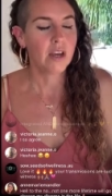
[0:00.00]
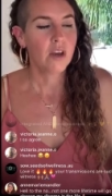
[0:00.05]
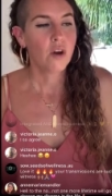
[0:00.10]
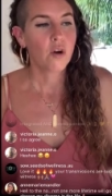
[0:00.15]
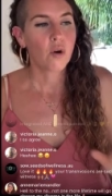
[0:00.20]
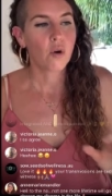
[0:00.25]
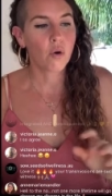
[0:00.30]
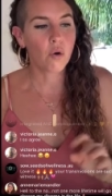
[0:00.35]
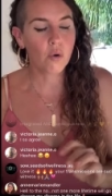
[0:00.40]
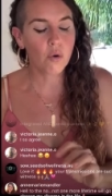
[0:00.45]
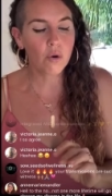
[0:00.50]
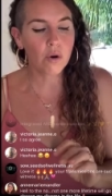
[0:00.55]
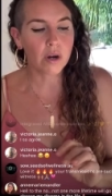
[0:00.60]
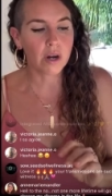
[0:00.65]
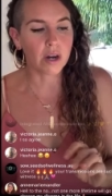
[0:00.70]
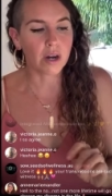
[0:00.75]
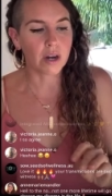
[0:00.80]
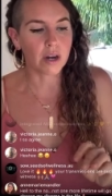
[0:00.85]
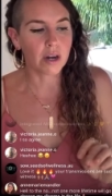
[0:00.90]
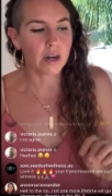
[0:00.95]

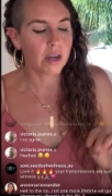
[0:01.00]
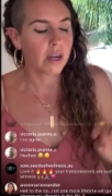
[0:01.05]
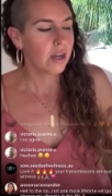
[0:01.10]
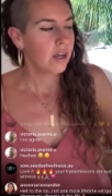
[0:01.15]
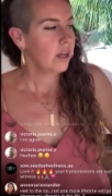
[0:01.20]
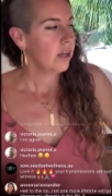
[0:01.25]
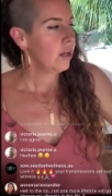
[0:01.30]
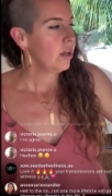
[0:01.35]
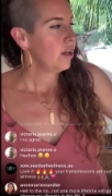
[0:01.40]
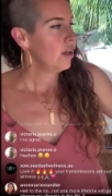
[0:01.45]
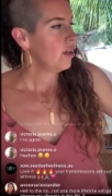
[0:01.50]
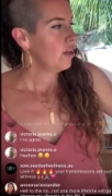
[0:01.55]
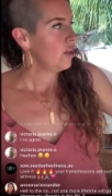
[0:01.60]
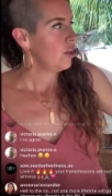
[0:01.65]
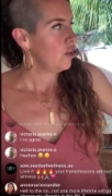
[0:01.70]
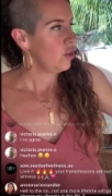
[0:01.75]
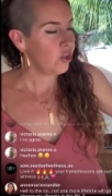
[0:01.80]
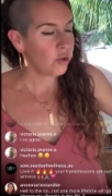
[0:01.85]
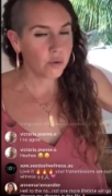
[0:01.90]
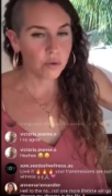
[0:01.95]
Or
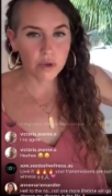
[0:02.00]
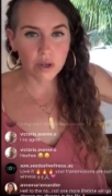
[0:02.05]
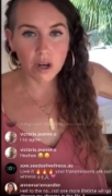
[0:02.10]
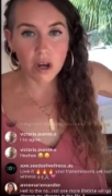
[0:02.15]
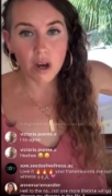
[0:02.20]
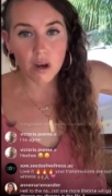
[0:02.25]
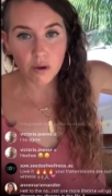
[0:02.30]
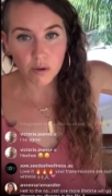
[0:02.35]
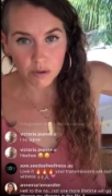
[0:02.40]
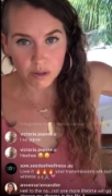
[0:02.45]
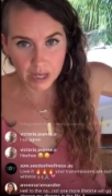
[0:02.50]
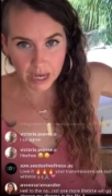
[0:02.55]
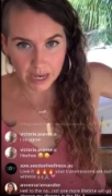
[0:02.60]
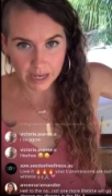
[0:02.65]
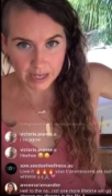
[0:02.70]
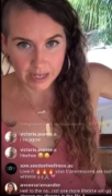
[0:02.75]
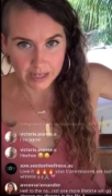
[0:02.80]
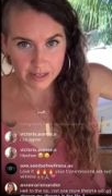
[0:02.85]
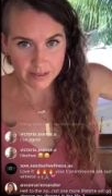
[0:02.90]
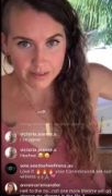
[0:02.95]
you know that
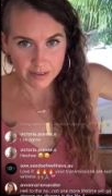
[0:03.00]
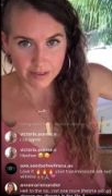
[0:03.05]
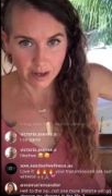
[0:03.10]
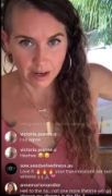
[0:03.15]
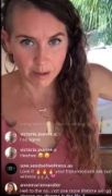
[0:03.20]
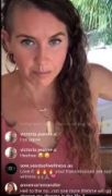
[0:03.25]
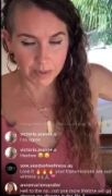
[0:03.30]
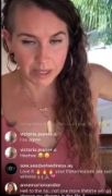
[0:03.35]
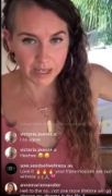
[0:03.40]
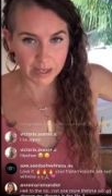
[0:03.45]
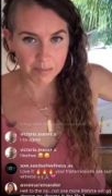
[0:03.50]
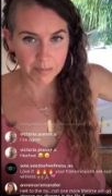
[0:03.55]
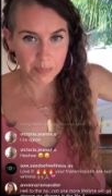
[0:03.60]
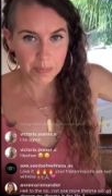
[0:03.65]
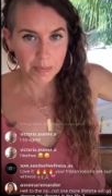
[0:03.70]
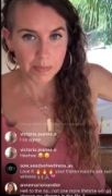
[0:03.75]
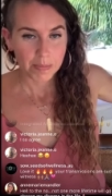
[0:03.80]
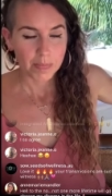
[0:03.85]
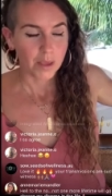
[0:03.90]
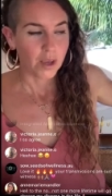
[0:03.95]
he's coming.
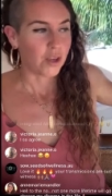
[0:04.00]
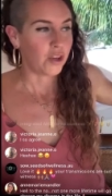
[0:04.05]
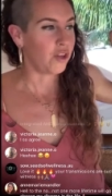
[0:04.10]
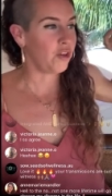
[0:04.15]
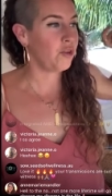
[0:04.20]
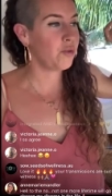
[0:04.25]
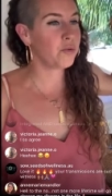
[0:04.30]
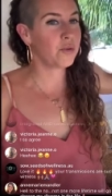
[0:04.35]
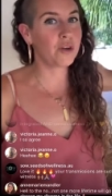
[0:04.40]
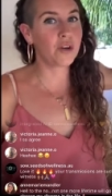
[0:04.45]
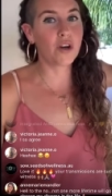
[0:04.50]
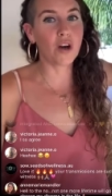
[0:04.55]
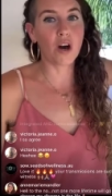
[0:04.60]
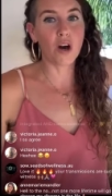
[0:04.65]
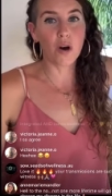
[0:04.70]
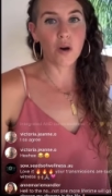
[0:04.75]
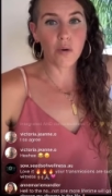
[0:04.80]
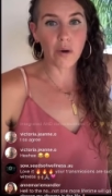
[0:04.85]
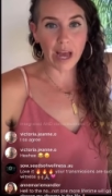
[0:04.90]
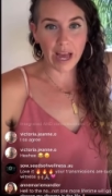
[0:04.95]
You
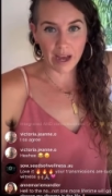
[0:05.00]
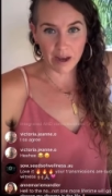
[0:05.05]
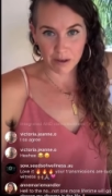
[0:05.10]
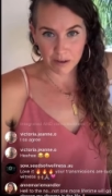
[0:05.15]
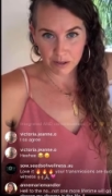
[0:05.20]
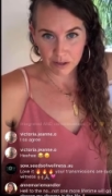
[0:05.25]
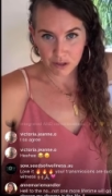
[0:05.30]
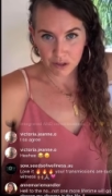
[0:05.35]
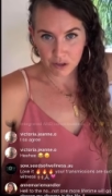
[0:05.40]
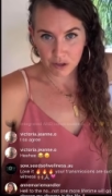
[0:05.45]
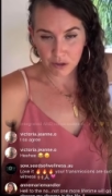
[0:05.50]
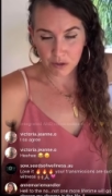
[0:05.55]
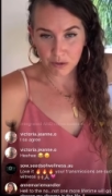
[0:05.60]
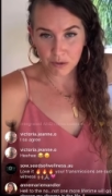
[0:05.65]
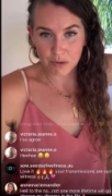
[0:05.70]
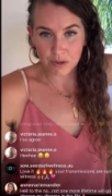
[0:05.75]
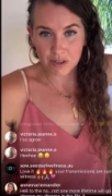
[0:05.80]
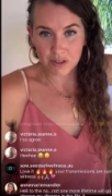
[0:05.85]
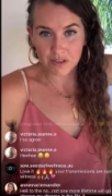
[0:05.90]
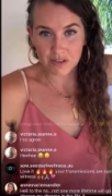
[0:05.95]
go out to
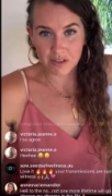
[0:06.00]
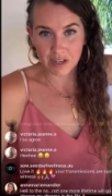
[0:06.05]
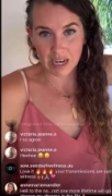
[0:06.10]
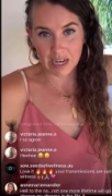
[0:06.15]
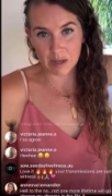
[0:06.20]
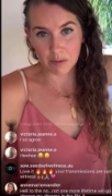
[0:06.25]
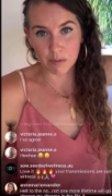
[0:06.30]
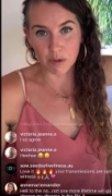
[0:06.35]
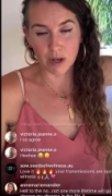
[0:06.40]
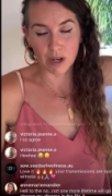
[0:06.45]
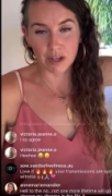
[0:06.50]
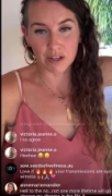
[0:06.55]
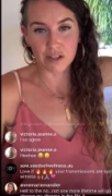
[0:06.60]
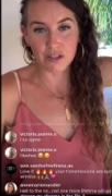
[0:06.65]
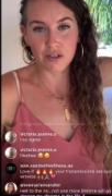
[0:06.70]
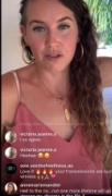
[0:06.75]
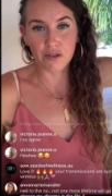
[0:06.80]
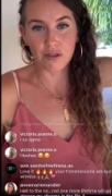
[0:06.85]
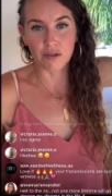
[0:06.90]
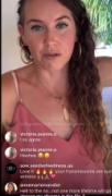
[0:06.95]
the sidewalk
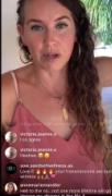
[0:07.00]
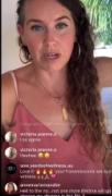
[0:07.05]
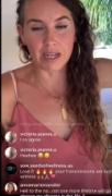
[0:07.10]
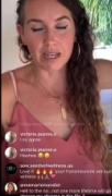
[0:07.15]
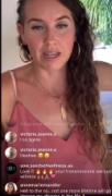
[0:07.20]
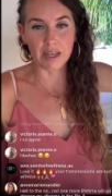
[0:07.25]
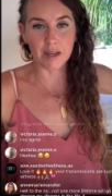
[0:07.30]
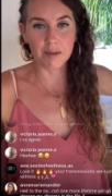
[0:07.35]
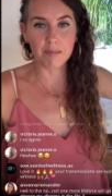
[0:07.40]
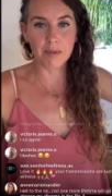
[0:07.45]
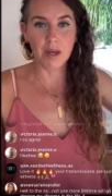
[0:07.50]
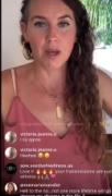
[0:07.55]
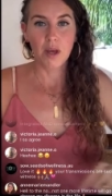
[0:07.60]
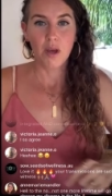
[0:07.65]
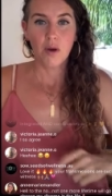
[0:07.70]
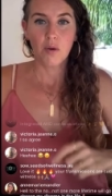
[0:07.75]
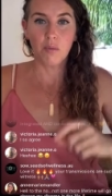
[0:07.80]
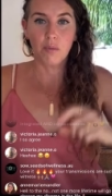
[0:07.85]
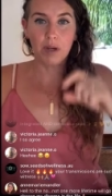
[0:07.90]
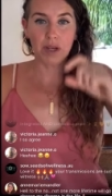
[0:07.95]
to greet him
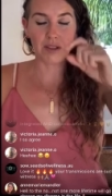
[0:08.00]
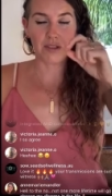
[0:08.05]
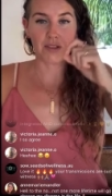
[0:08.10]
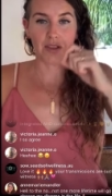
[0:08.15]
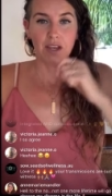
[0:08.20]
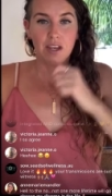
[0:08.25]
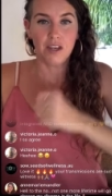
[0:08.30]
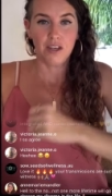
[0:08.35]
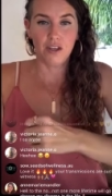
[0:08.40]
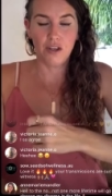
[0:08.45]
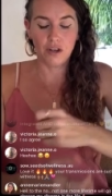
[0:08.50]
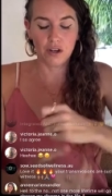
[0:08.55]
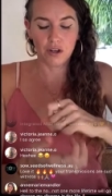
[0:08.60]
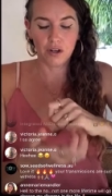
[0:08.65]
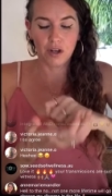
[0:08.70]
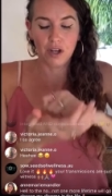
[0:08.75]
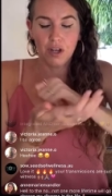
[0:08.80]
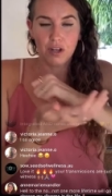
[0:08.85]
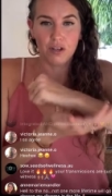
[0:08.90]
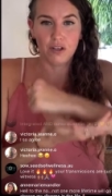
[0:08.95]
with
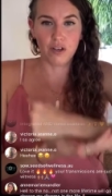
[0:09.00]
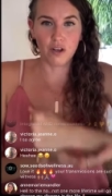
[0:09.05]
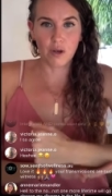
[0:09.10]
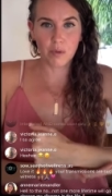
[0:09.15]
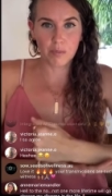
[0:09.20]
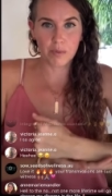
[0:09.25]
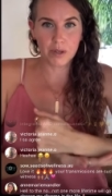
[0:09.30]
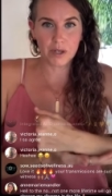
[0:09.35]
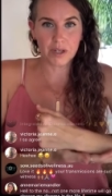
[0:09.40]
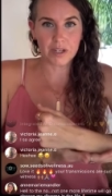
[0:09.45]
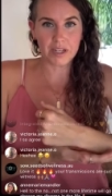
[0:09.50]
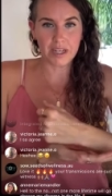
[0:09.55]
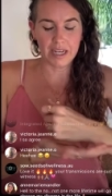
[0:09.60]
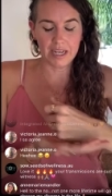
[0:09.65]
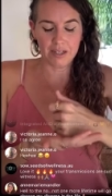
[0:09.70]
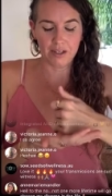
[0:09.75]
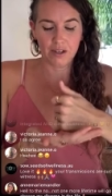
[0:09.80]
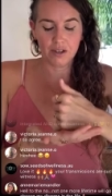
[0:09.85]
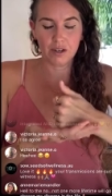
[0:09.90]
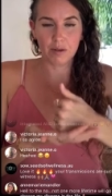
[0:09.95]
your notebook
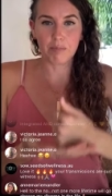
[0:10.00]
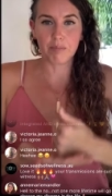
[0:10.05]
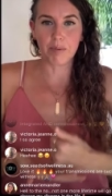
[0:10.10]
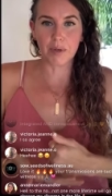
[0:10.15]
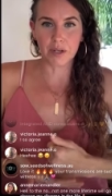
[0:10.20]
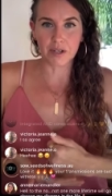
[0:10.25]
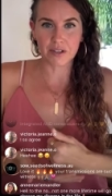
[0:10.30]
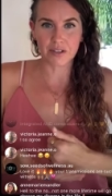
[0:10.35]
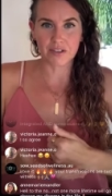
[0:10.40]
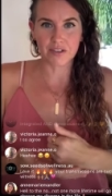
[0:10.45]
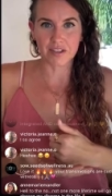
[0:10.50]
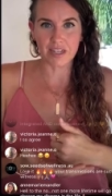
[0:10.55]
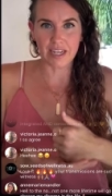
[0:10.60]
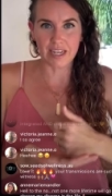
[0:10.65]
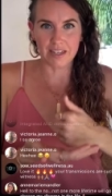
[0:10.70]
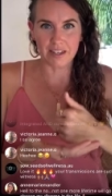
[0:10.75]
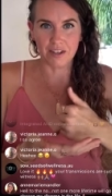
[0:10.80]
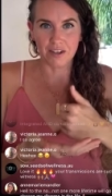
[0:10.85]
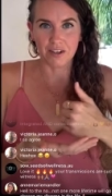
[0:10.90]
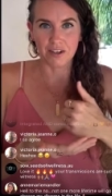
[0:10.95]
and your books
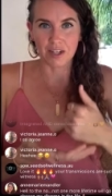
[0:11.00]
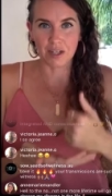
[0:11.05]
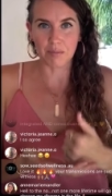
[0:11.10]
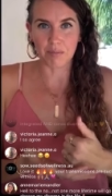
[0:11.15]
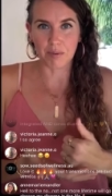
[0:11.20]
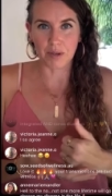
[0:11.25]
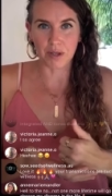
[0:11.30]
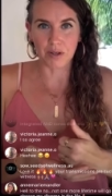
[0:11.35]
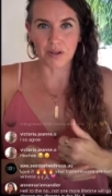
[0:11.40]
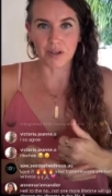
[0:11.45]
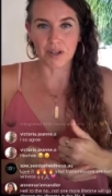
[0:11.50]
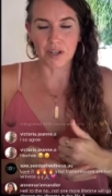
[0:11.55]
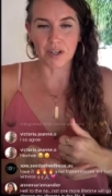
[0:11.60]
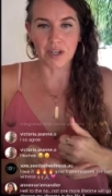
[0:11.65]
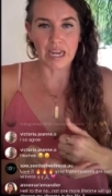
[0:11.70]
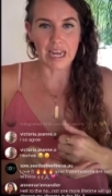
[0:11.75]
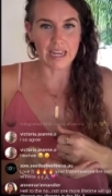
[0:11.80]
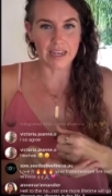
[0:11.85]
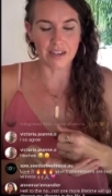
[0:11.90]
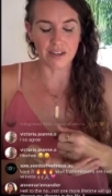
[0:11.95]
and your computer
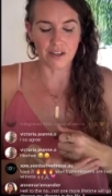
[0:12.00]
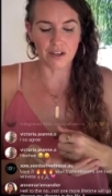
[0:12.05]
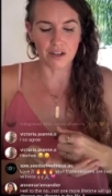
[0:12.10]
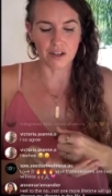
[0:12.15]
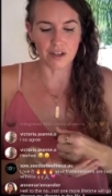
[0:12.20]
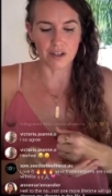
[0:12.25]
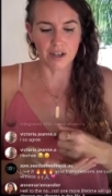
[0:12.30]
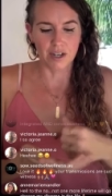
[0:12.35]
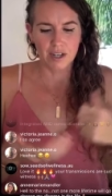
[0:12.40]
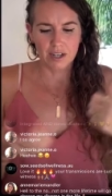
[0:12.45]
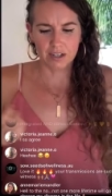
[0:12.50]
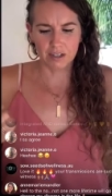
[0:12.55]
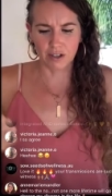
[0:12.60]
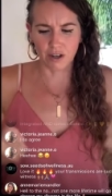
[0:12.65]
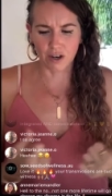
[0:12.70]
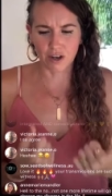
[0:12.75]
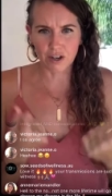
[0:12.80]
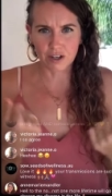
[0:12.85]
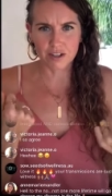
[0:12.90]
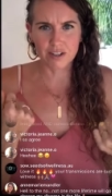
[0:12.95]
and your
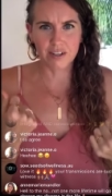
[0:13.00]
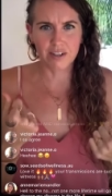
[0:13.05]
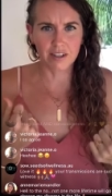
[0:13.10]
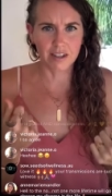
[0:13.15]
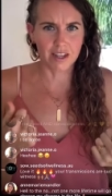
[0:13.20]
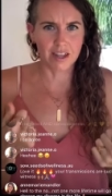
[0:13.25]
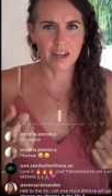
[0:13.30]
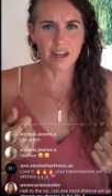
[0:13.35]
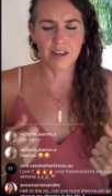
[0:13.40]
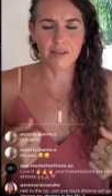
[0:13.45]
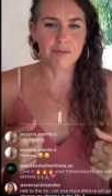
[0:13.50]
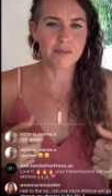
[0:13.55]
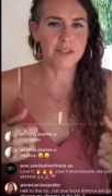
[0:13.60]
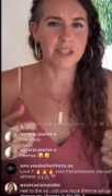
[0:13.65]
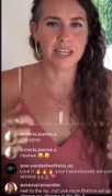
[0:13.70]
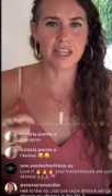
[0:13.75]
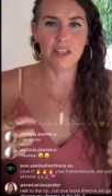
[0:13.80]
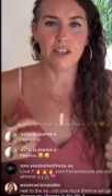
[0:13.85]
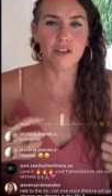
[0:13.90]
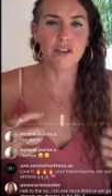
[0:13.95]
garden gloves
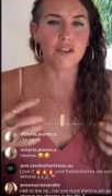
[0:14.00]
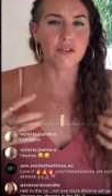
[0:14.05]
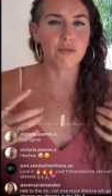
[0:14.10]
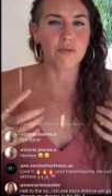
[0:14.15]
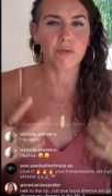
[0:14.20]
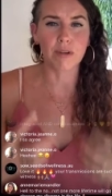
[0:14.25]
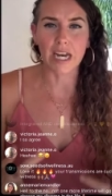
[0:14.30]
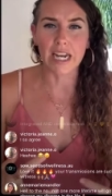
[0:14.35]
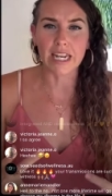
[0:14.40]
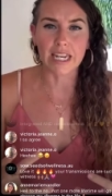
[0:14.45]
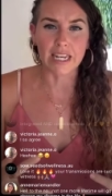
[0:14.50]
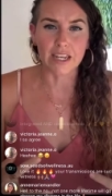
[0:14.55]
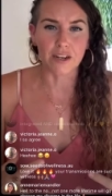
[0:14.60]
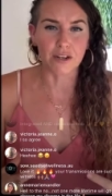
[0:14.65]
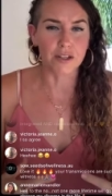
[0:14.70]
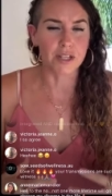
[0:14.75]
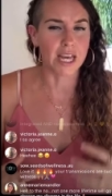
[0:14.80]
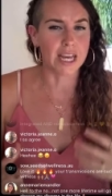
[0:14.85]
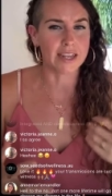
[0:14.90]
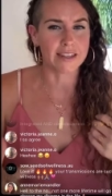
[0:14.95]
and you're ready. You're
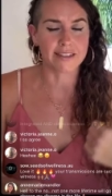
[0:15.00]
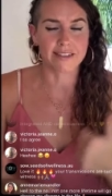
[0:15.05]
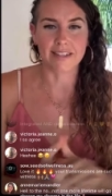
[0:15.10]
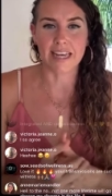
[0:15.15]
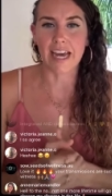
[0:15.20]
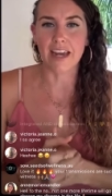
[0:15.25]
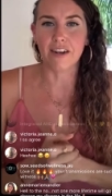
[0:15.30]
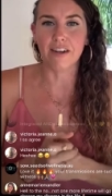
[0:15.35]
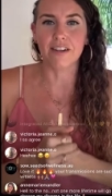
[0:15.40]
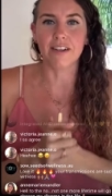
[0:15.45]
like, Saturn,